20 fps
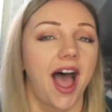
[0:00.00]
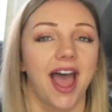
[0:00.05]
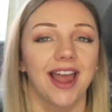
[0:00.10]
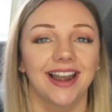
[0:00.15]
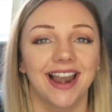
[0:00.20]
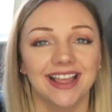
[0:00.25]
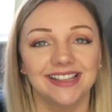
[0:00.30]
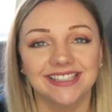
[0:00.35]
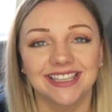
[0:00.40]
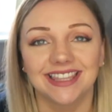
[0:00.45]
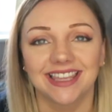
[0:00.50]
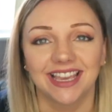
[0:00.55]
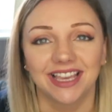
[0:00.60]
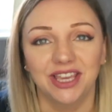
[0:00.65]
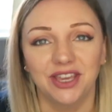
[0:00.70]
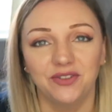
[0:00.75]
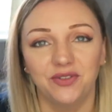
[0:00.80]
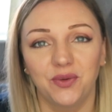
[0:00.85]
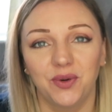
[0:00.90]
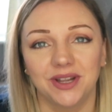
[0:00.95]
I'd like to
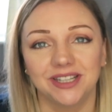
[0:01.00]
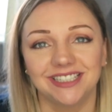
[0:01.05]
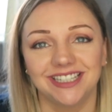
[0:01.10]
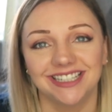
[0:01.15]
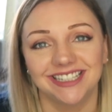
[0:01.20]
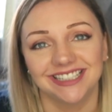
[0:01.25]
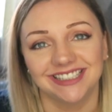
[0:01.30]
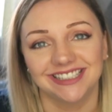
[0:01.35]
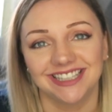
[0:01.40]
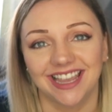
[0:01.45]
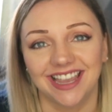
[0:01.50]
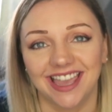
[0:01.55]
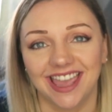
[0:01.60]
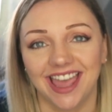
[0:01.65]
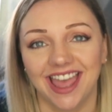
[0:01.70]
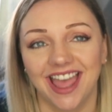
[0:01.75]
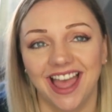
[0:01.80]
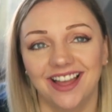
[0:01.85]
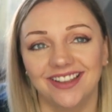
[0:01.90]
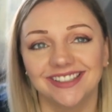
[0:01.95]
thank you for watching. Take
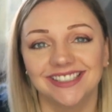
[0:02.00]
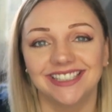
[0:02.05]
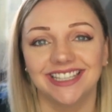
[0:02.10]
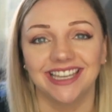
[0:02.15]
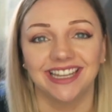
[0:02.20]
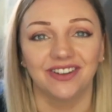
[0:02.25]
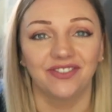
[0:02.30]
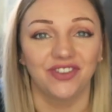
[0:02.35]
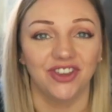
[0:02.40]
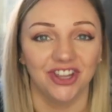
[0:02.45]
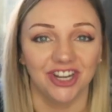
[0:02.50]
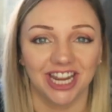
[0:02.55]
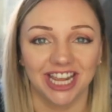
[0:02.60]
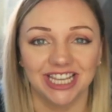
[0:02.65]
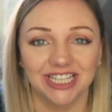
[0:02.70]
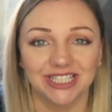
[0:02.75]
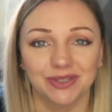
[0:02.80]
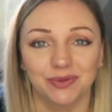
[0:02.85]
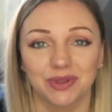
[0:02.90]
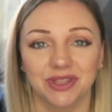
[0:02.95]
care. I'll see you in a few
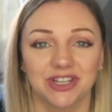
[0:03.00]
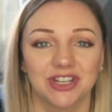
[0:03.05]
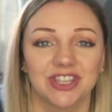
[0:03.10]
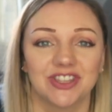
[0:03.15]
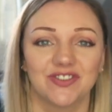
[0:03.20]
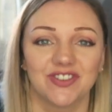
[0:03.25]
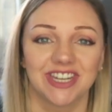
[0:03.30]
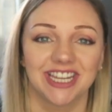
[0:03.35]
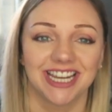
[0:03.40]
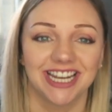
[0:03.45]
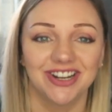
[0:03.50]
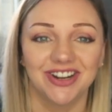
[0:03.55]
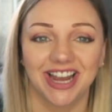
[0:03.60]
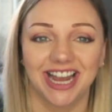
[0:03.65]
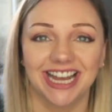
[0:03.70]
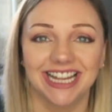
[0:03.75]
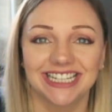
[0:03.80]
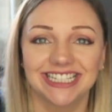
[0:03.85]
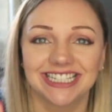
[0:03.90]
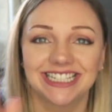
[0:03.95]
days with another video,
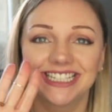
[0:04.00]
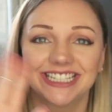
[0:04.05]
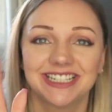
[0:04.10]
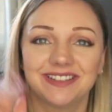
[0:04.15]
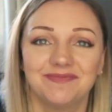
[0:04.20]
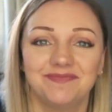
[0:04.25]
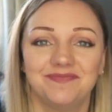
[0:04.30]
and